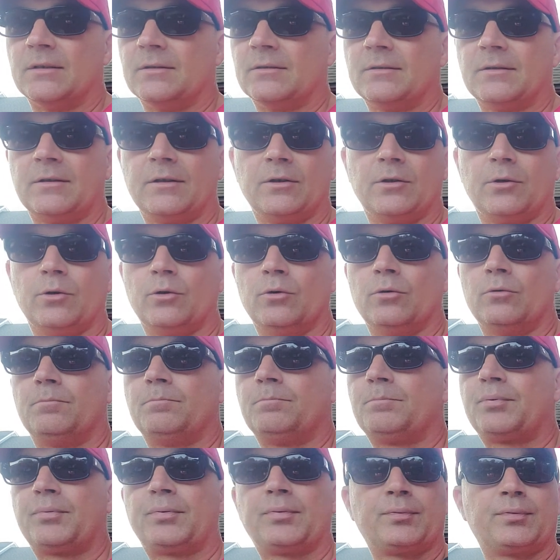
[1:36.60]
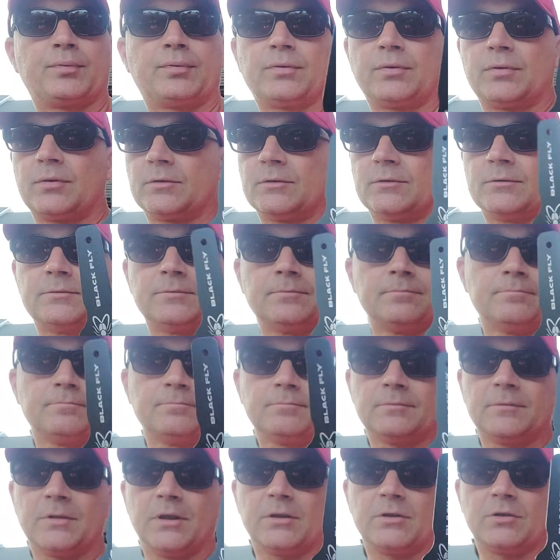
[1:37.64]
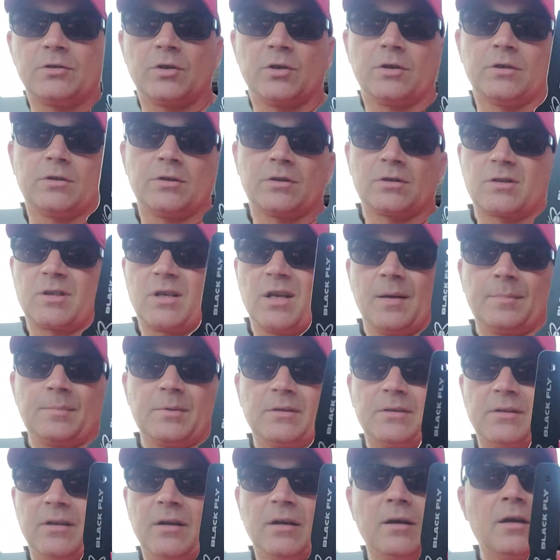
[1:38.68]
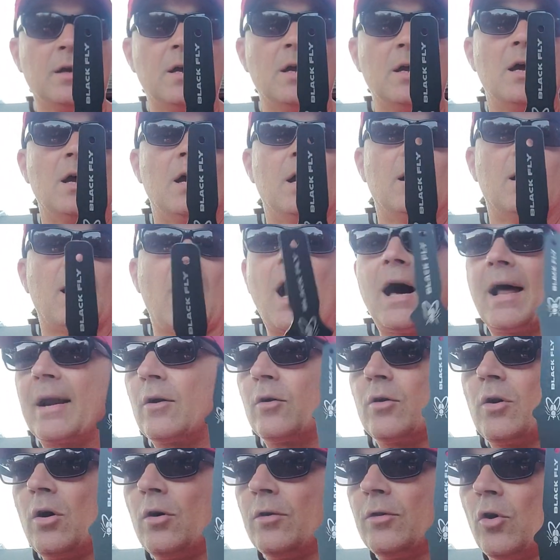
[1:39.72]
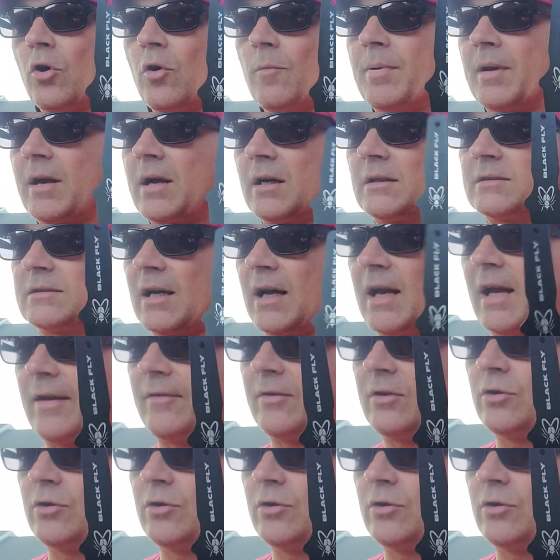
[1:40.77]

you know, they should have just kept it there. I don't know though, because I haven't